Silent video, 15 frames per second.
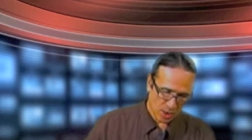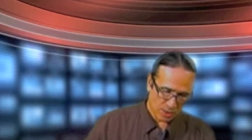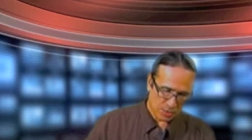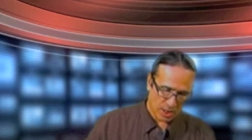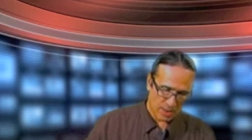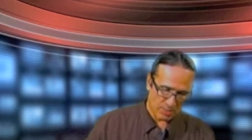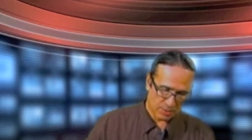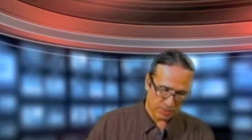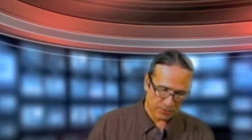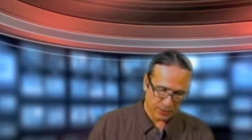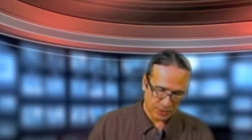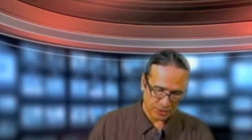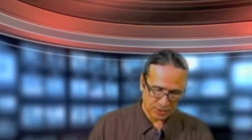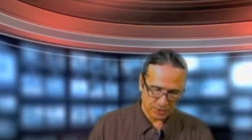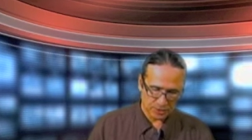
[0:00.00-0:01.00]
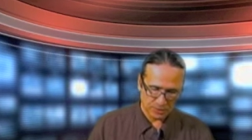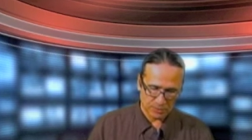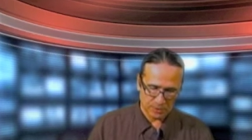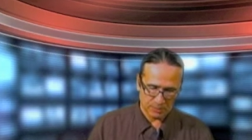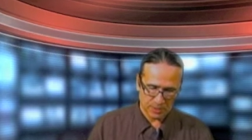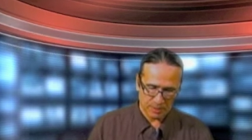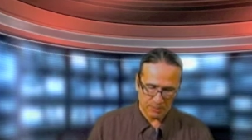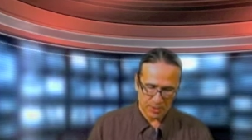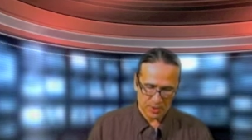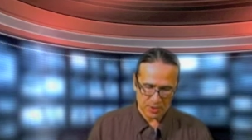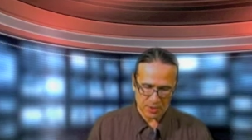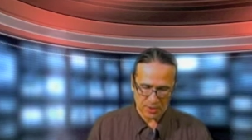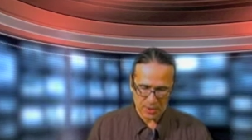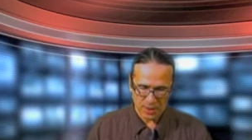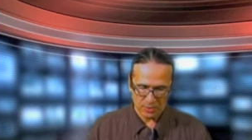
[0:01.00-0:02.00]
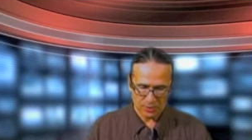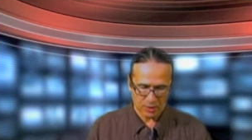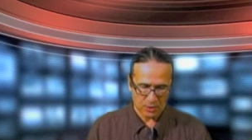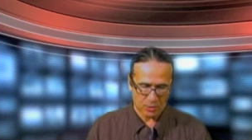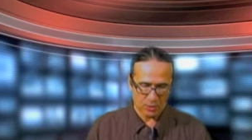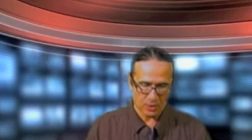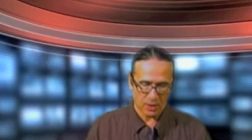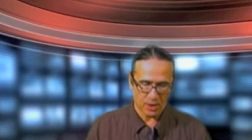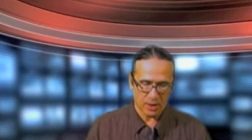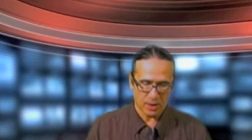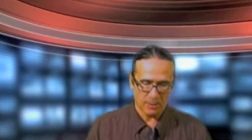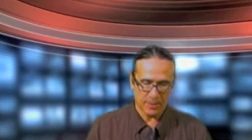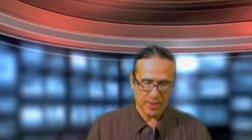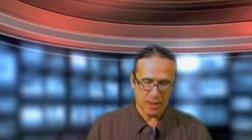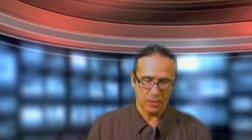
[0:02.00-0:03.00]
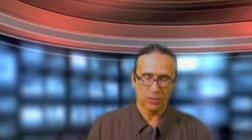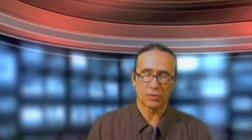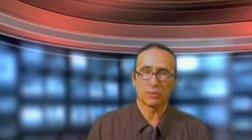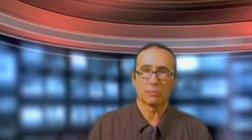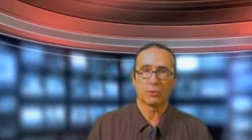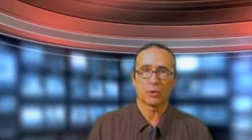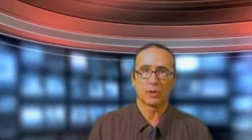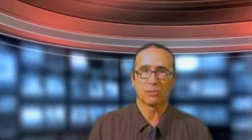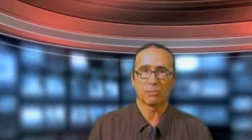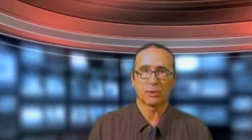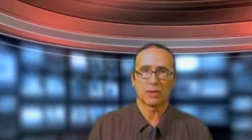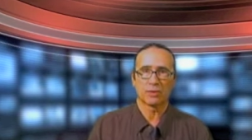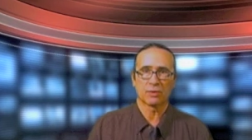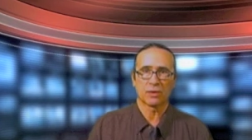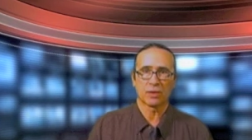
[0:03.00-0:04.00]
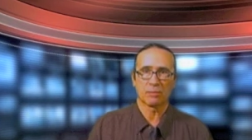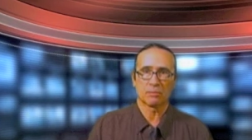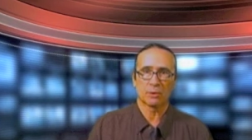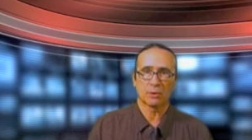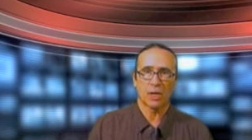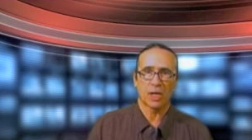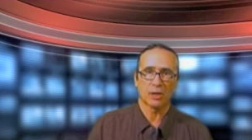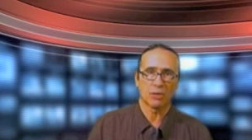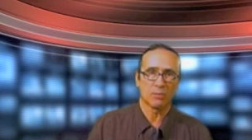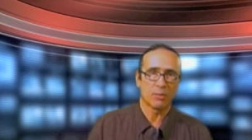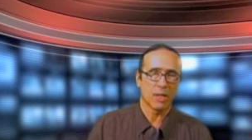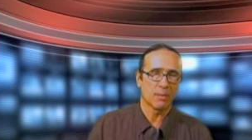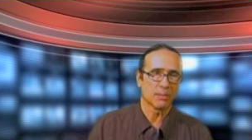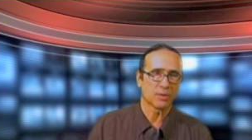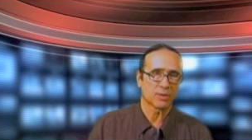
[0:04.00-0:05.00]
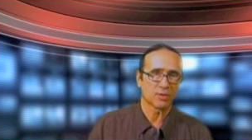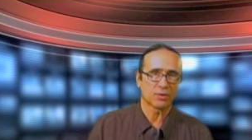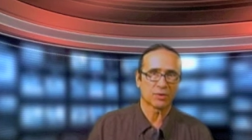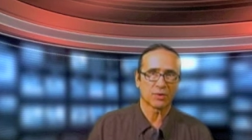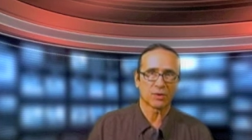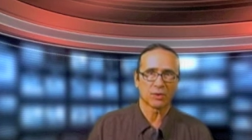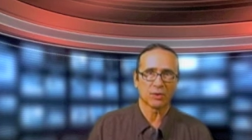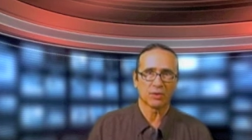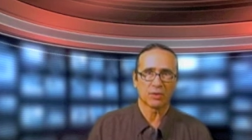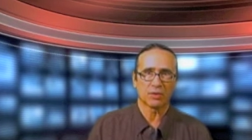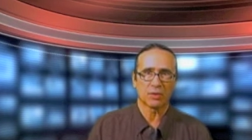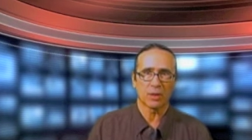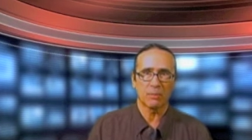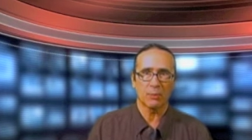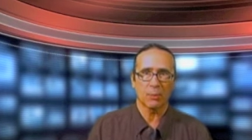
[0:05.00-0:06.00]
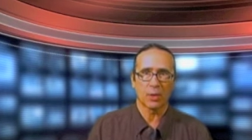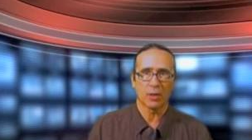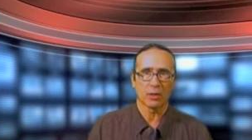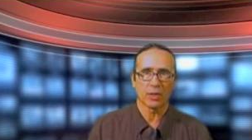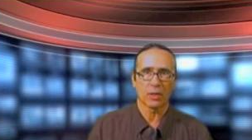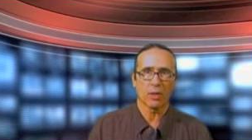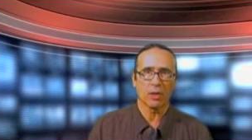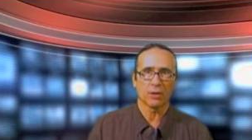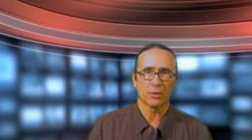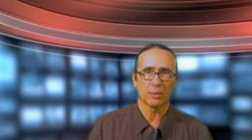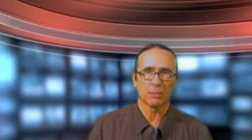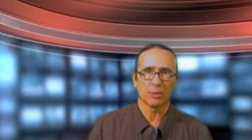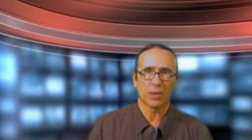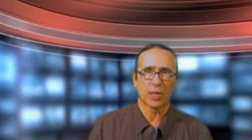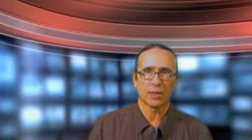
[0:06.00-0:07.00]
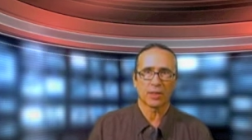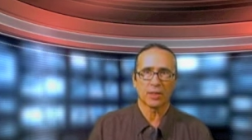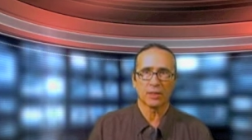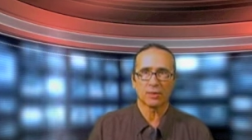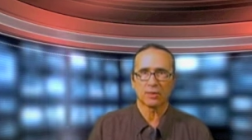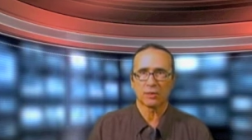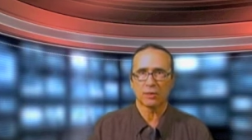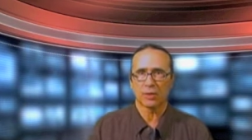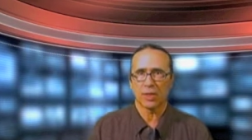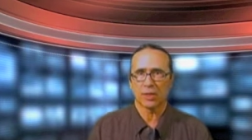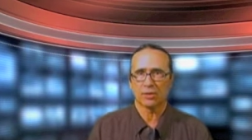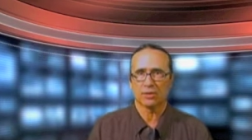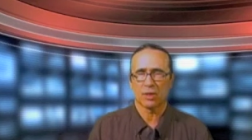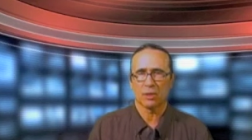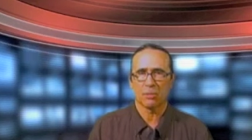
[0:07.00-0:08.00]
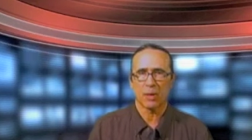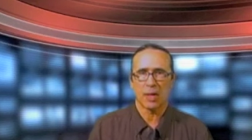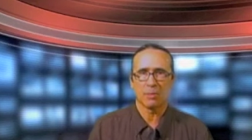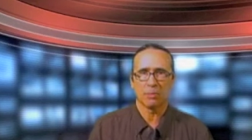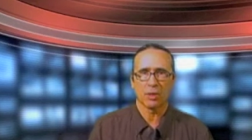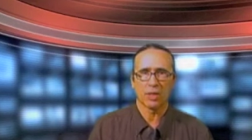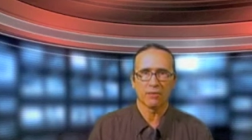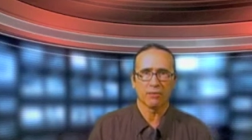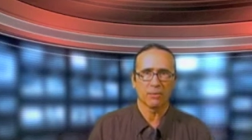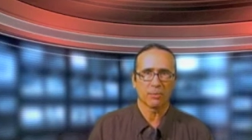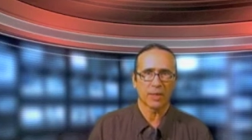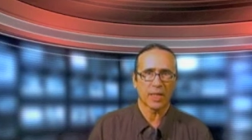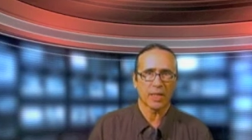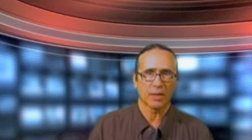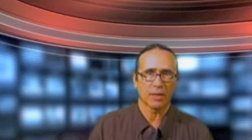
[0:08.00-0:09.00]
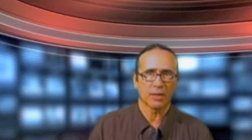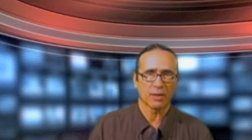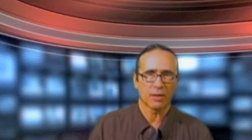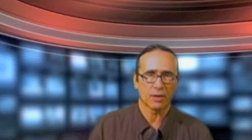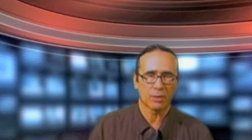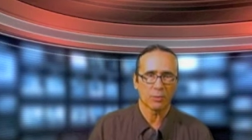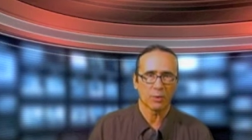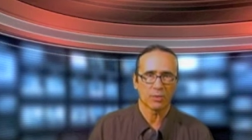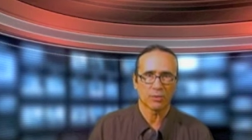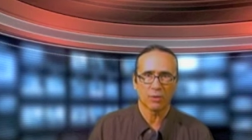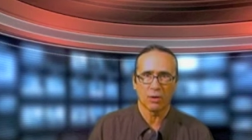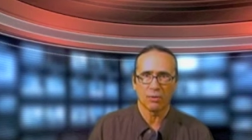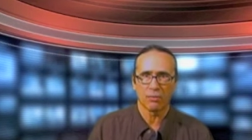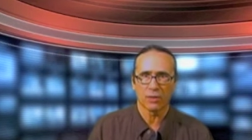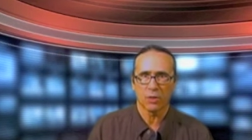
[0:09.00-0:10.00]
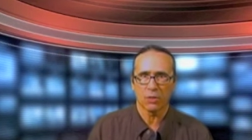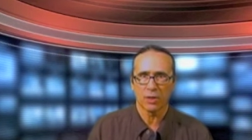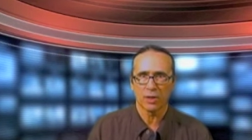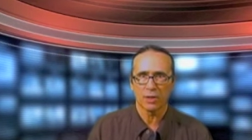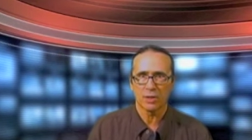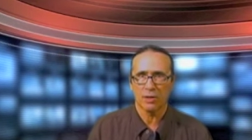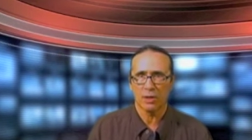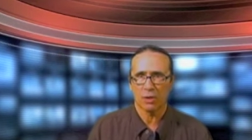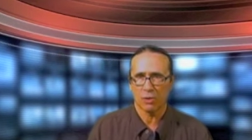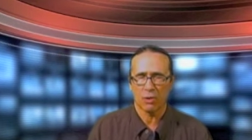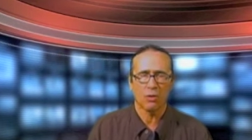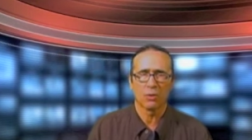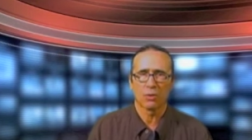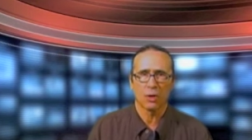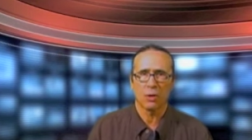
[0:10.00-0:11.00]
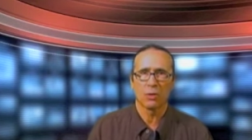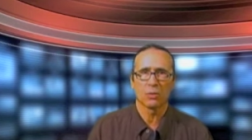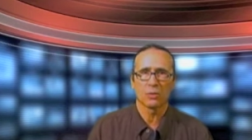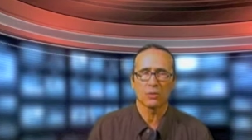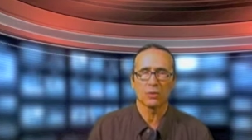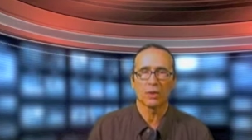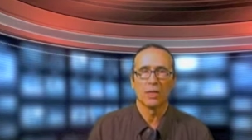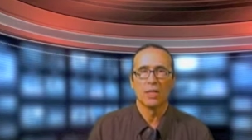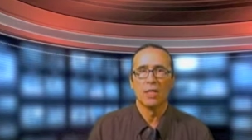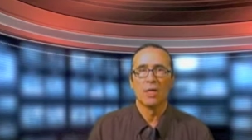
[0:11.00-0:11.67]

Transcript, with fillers: Tribal officials and members in South Dakota are coming out in support of President Barack Obama's decision to temporarily halt the planned Keystone X L pipeline from Canada to the U S Gulf Coast.